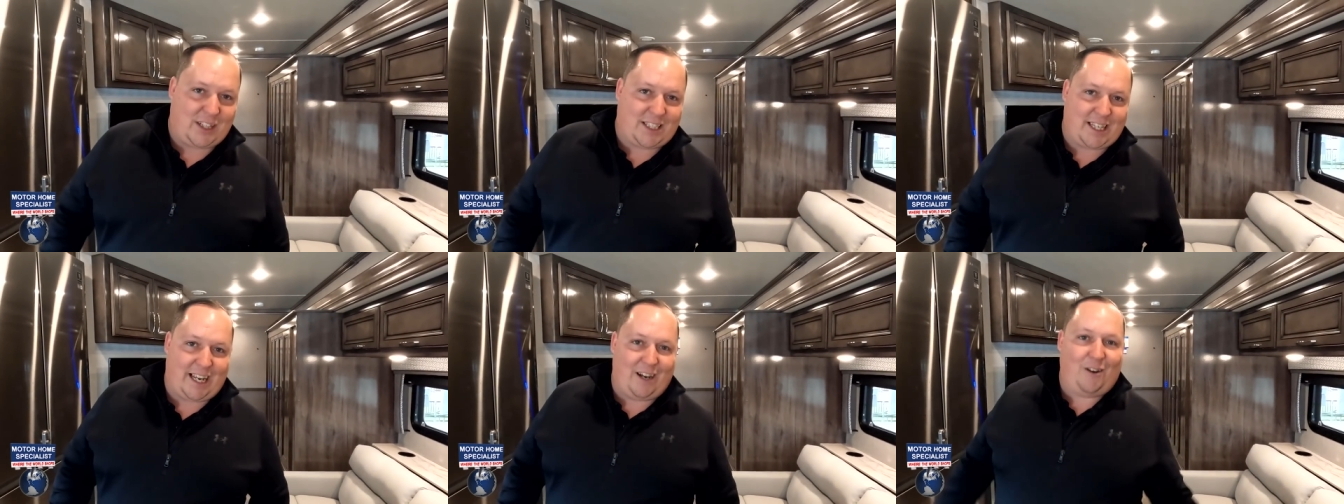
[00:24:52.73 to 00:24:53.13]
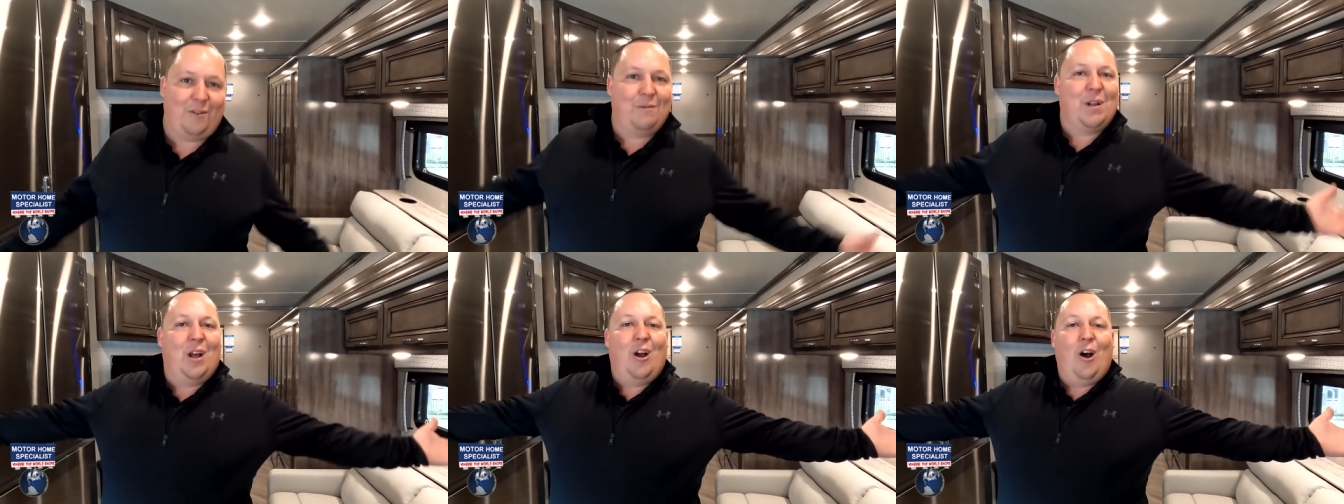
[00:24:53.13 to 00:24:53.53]
sale.
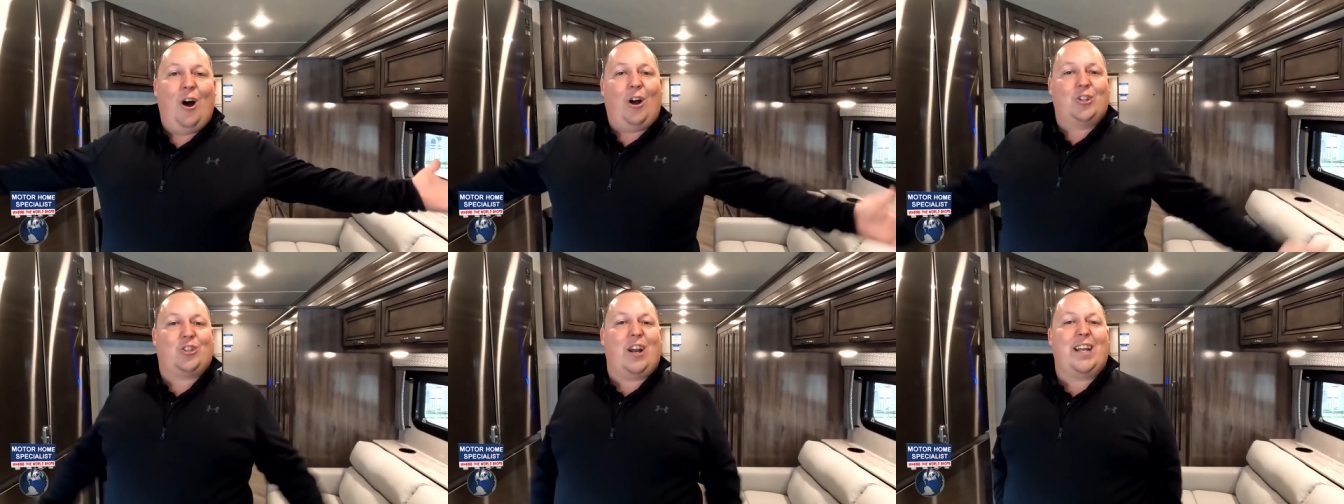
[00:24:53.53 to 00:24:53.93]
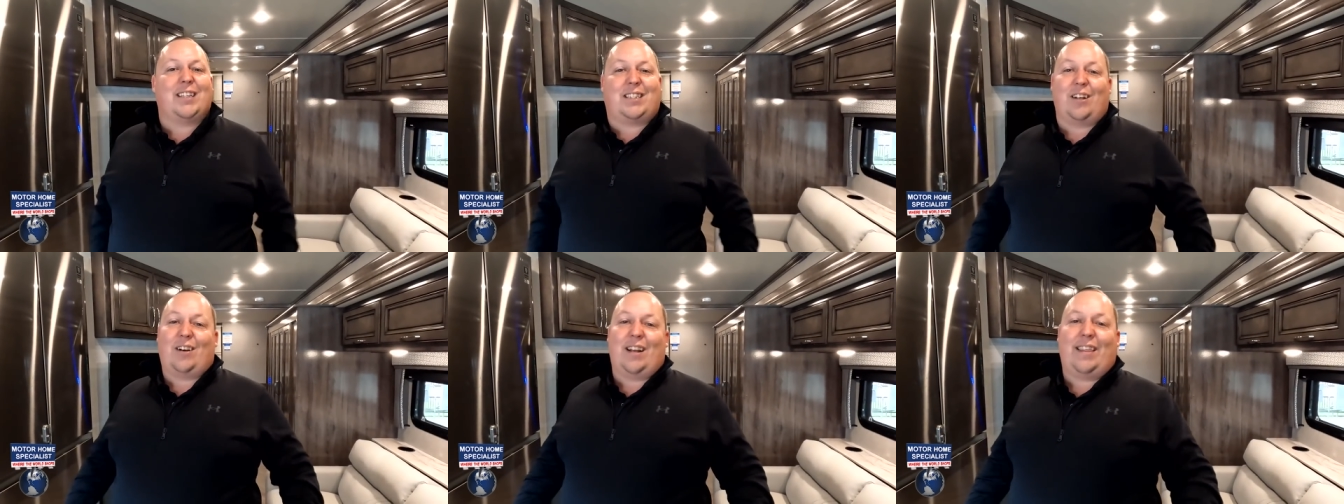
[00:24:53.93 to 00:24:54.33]
Andrea,
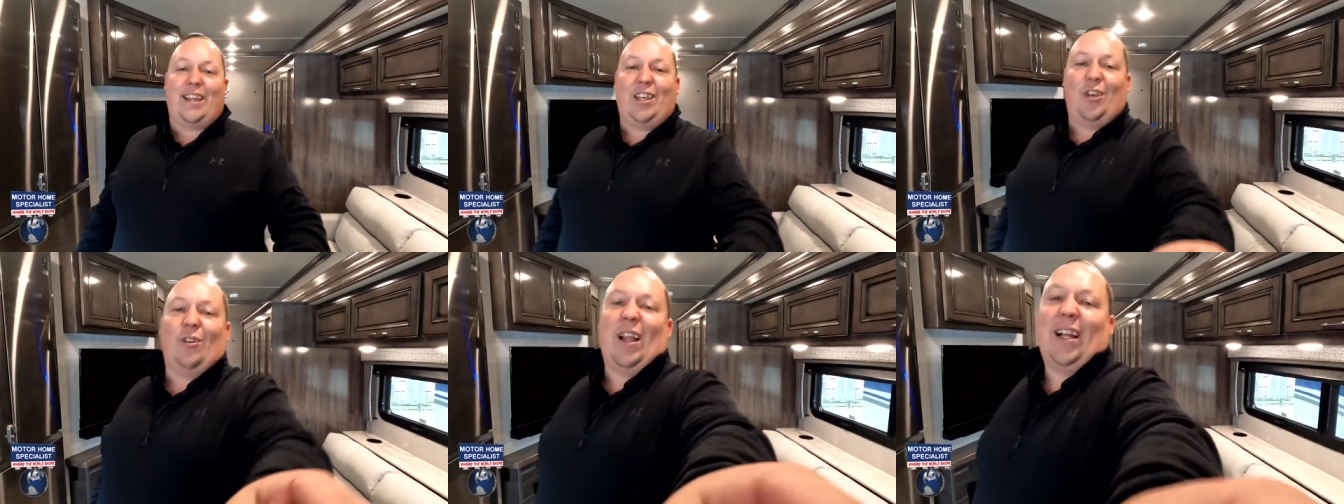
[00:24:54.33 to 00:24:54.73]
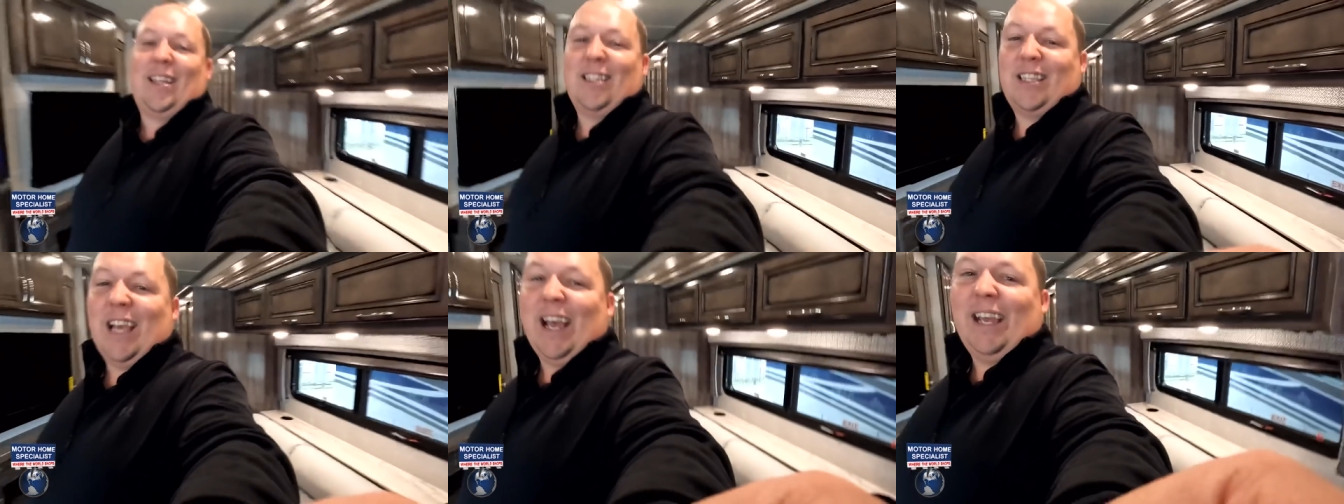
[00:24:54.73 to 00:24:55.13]
is there anything you'd like
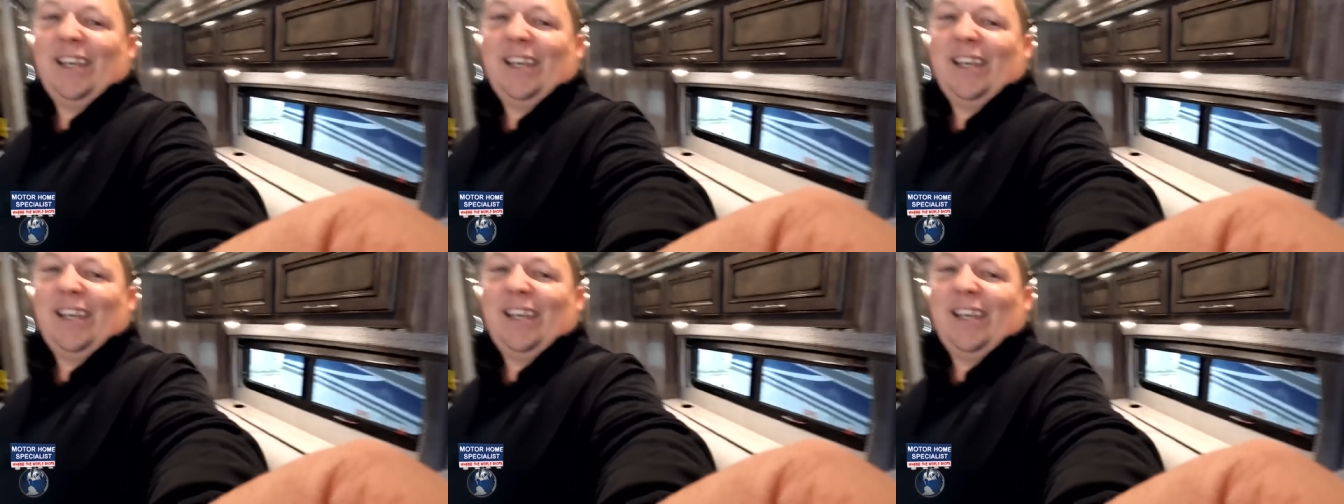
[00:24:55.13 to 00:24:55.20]
to say?